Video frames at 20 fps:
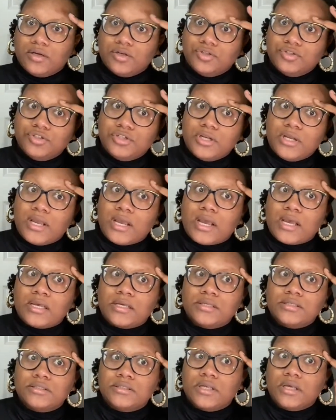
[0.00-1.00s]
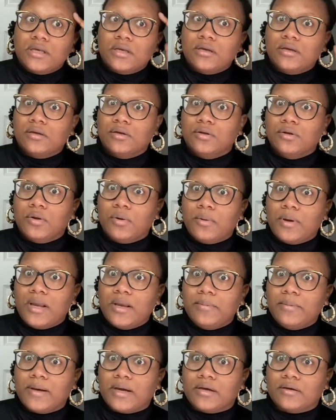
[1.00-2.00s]
She has no
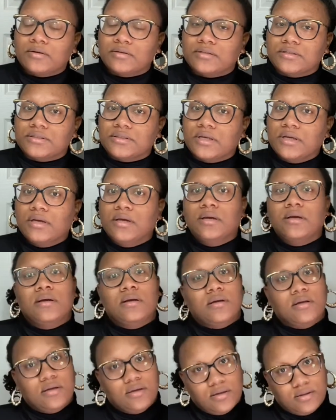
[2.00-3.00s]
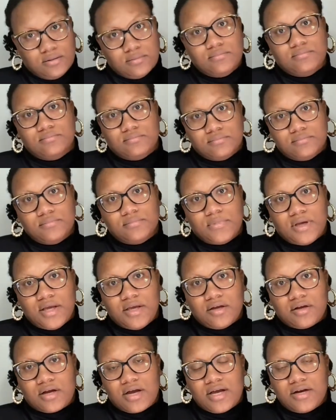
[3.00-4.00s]
eyebrows. And
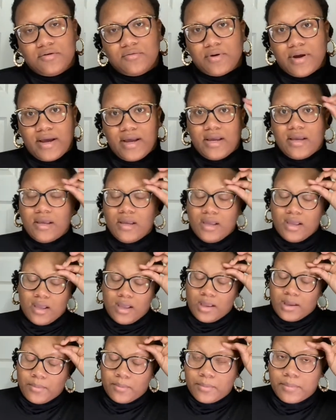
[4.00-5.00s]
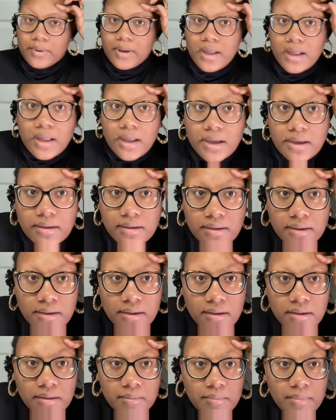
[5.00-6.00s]
you're kind of right, but
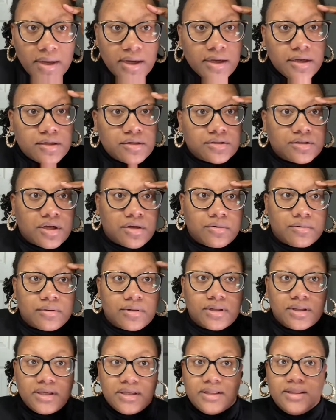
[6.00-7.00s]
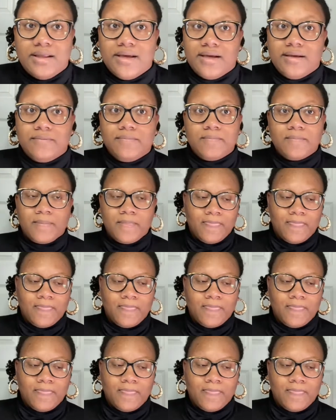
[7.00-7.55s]
my hairs are really thin.